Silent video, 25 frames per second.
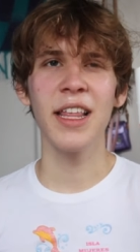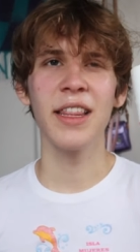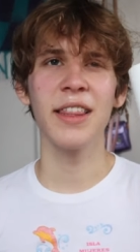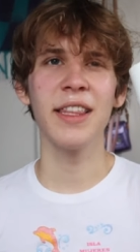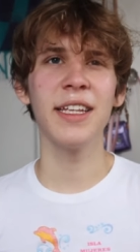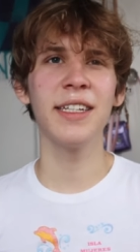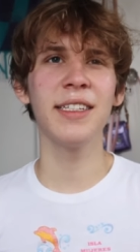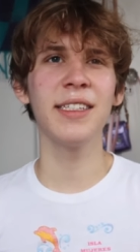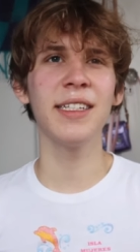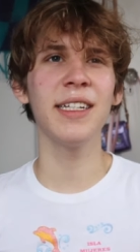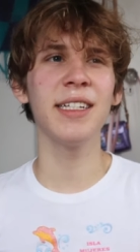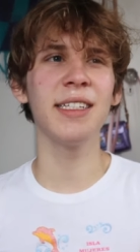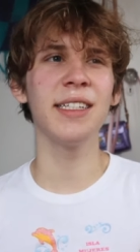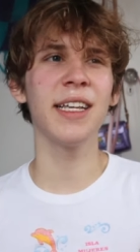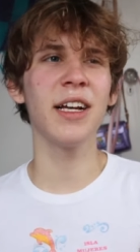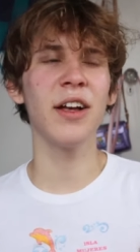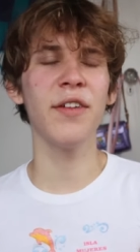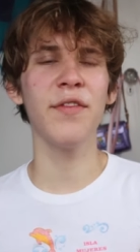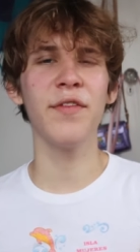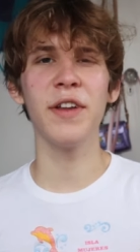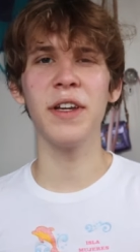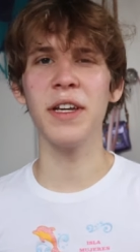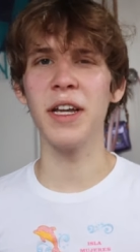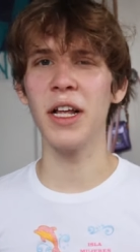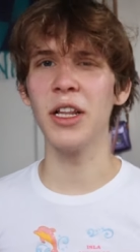This is like
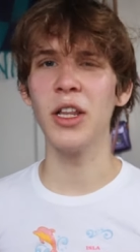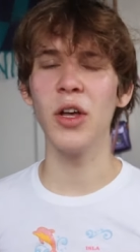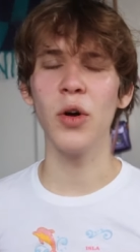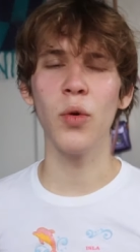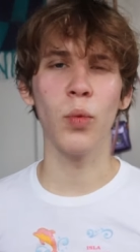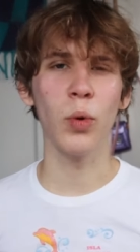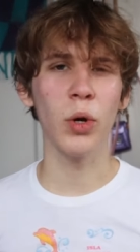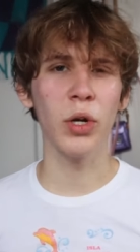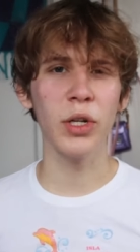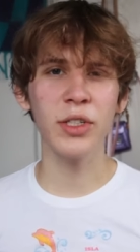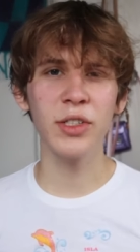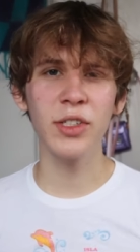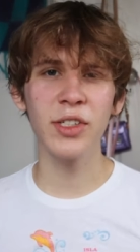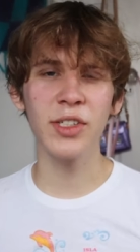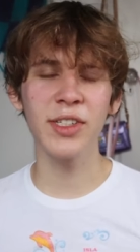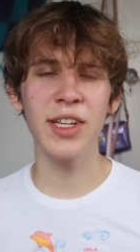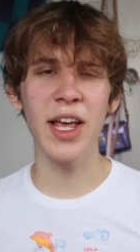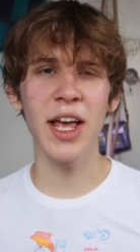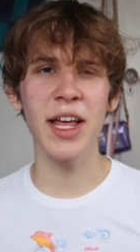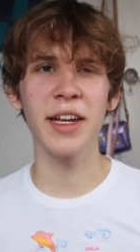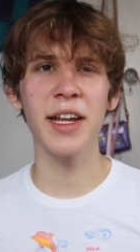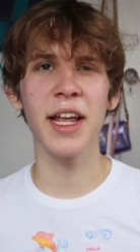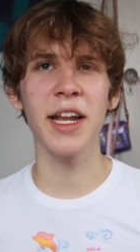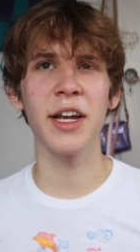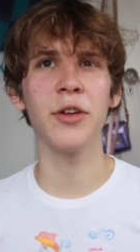a Vanilla Woods
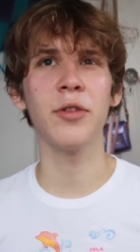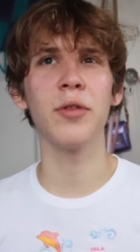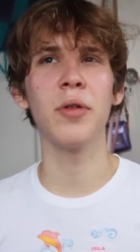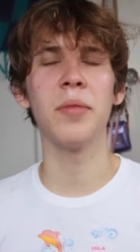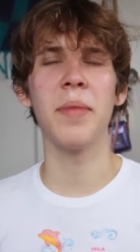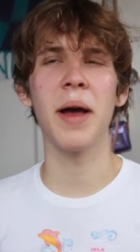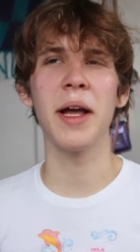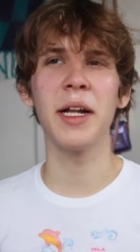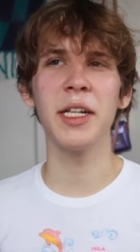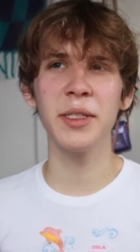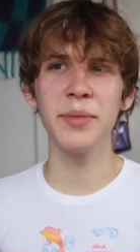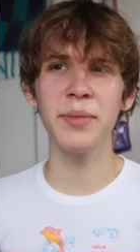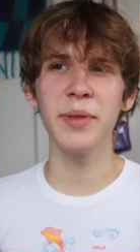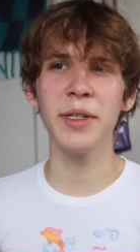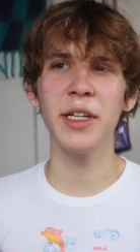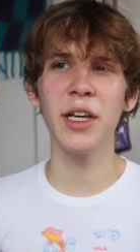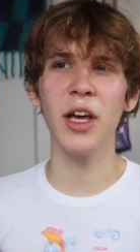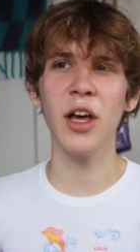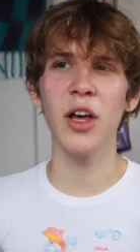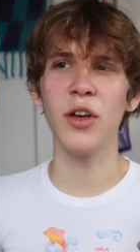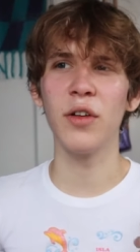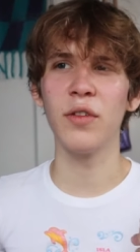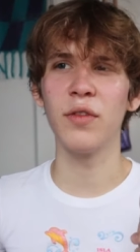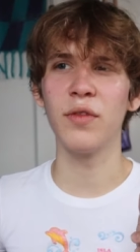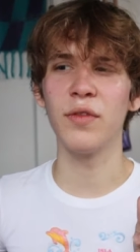scent and it reminds me
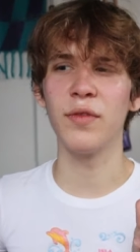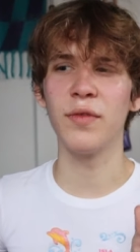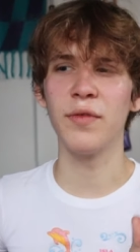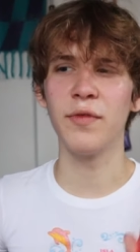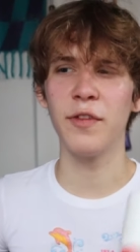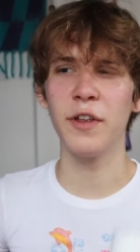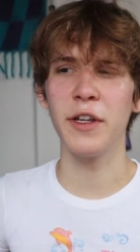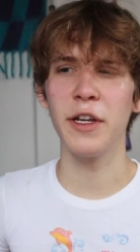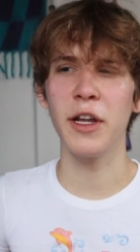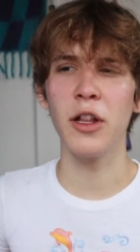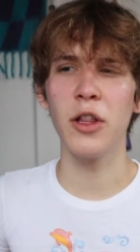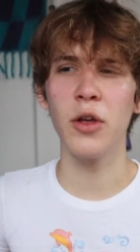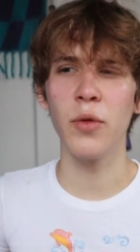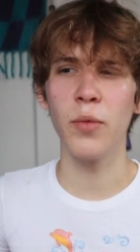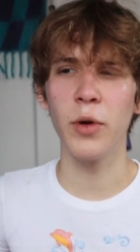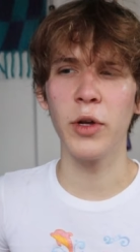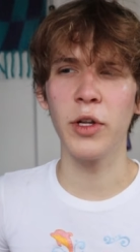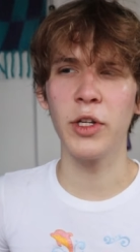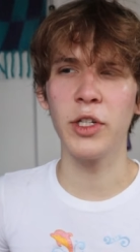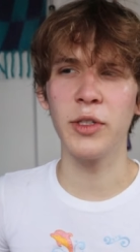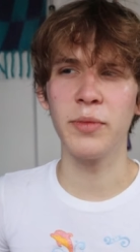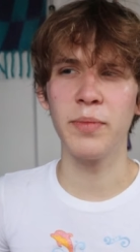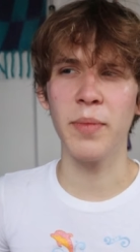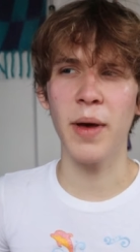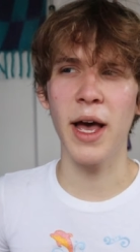of Vanilla
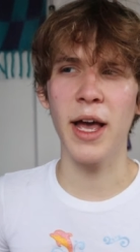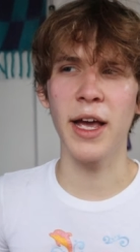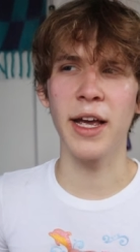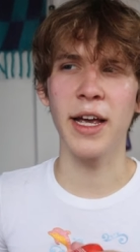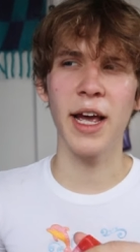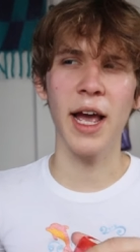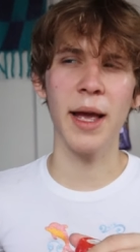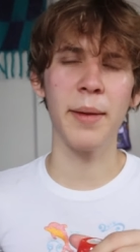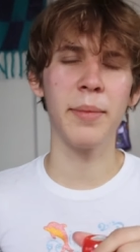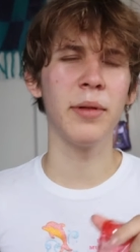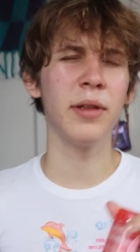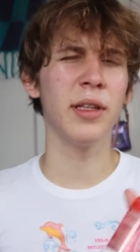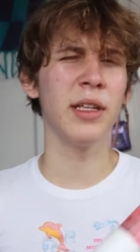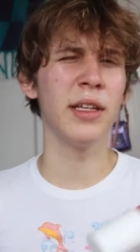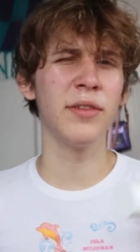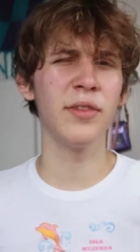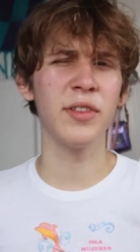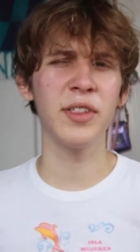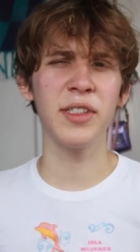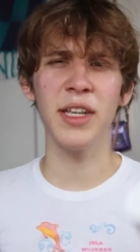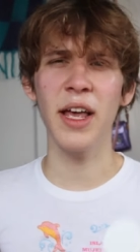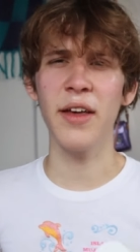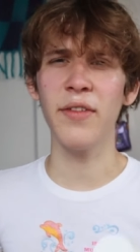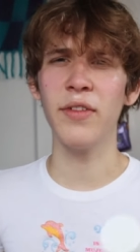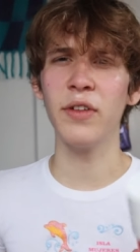Woods by, I believe,
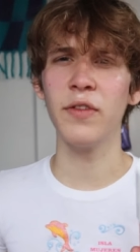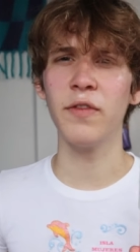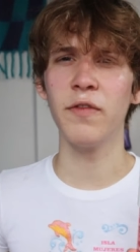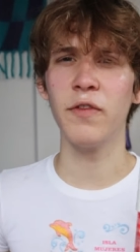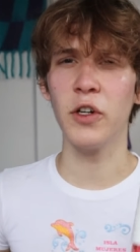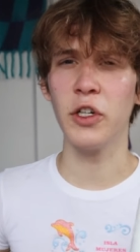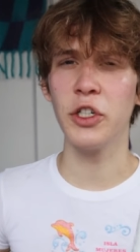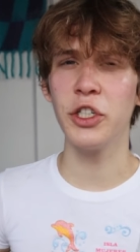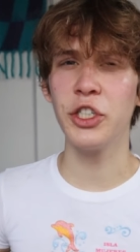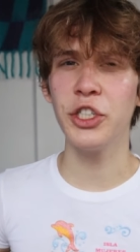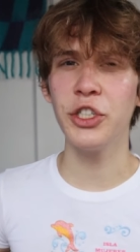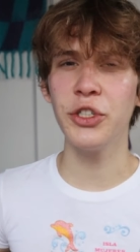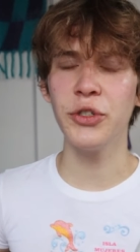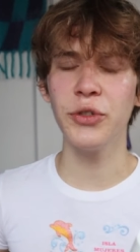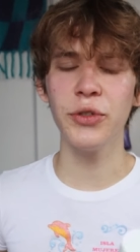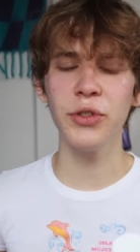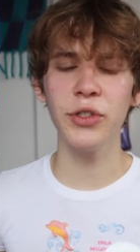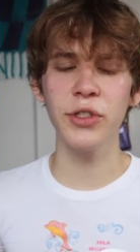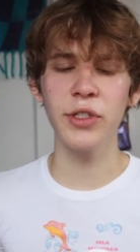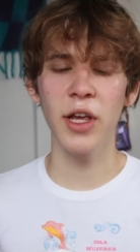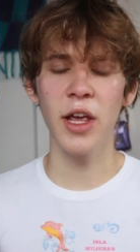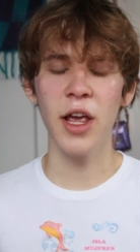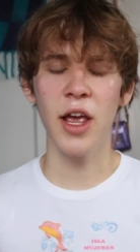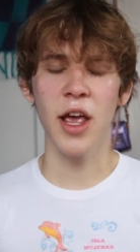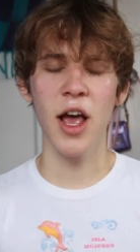Seven
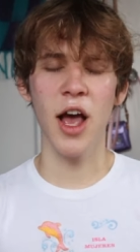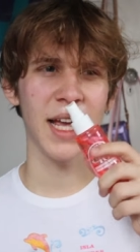Virtues.